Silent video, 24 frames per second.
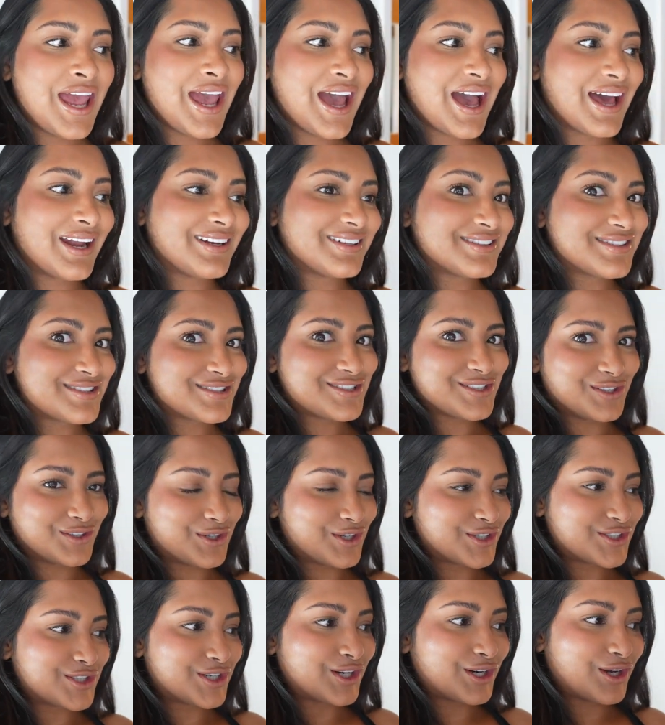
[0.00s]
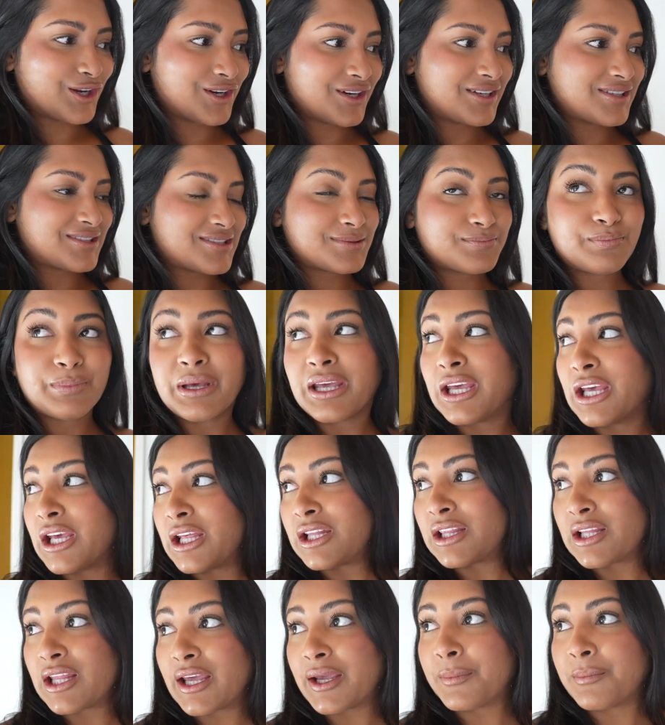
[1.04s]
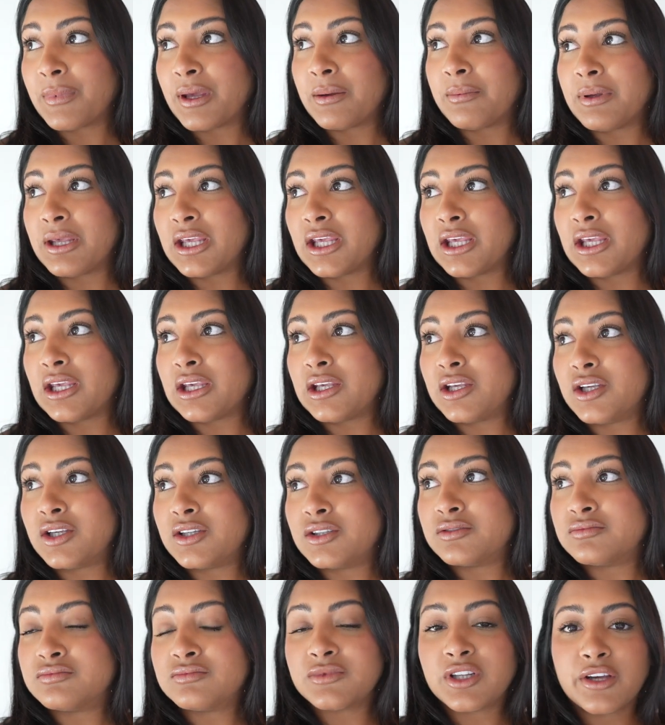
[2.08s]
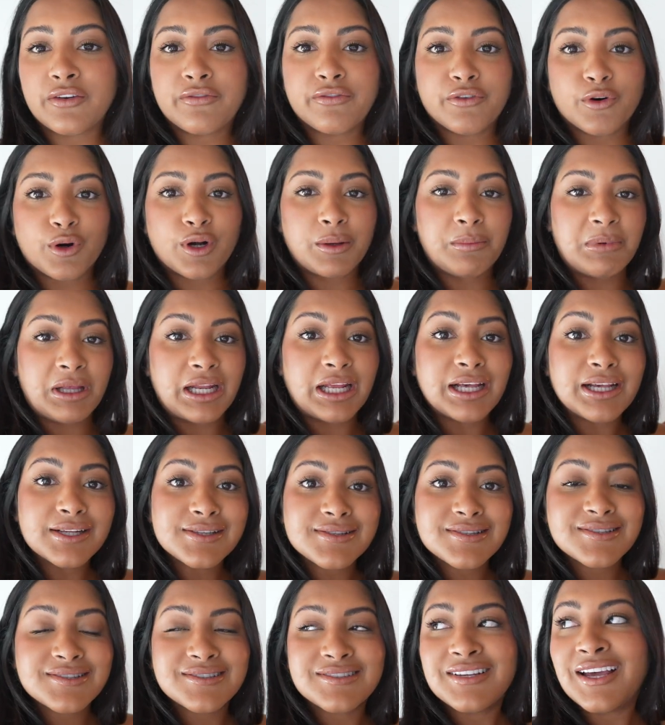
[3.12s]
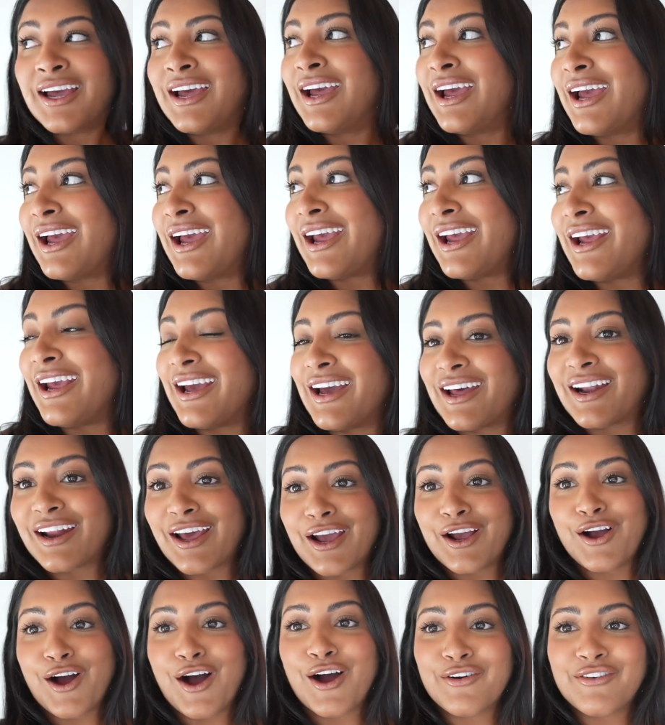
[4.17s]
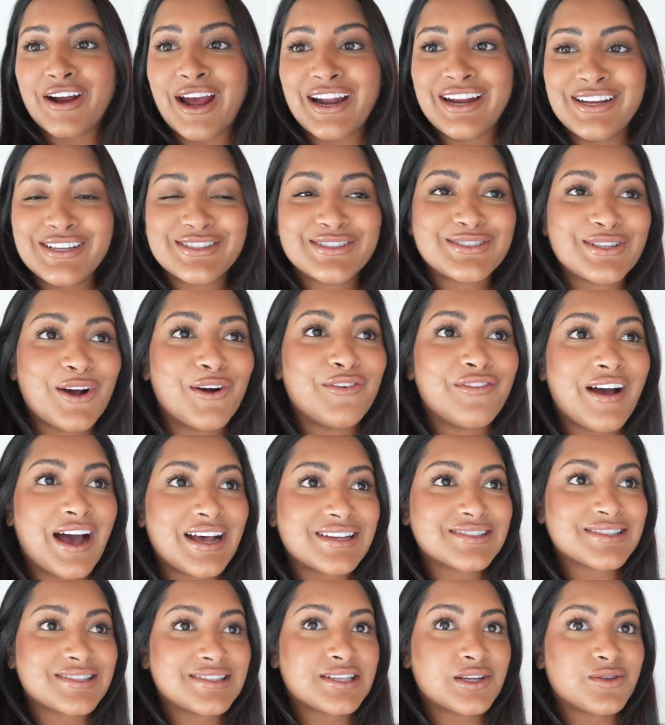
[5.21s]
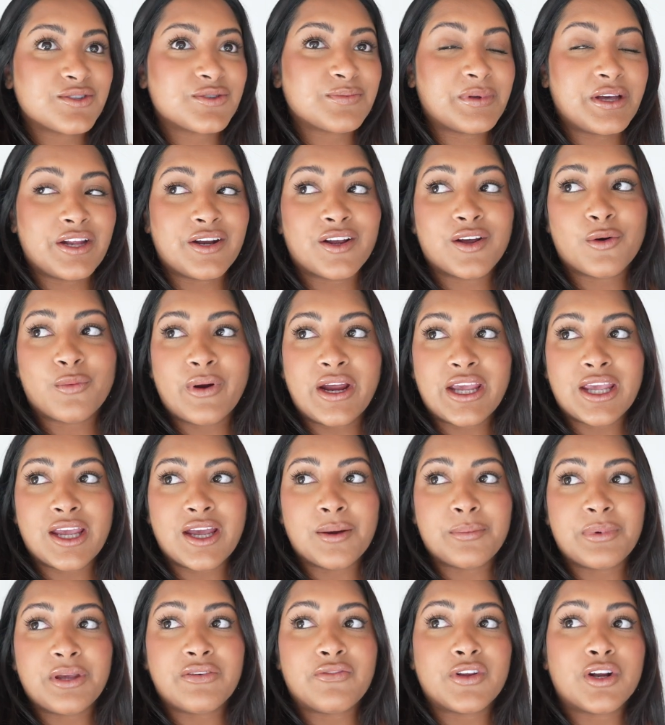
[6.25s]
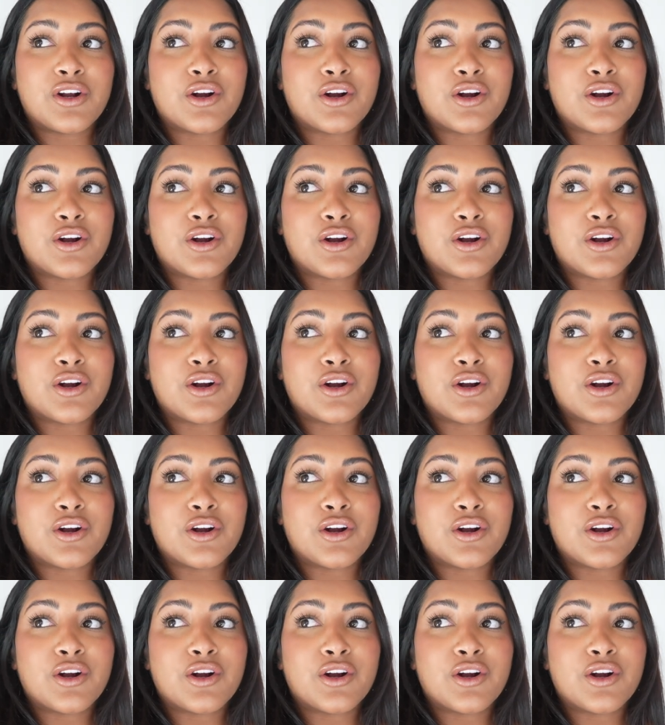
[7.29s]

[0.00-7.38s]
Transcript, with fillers: And it's still not turning on. It's been like maybe like 40 minutes. And I got ready so fast because I was planning on waking up even